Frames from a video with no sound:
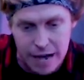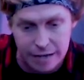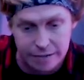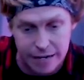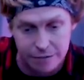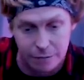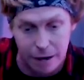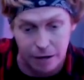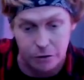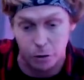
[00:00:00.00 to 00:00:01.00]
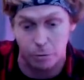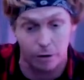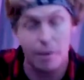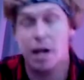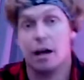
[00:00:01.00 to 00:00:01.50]
and David Miles
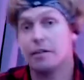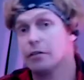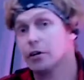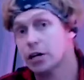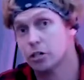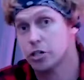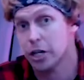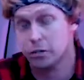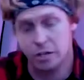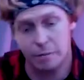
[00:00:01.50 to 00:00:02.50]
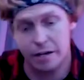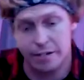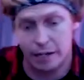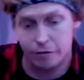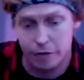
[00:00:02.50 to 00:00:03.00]
Huber. I never actually checked those out
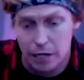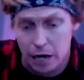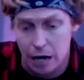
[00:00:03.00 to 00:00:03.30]
myself.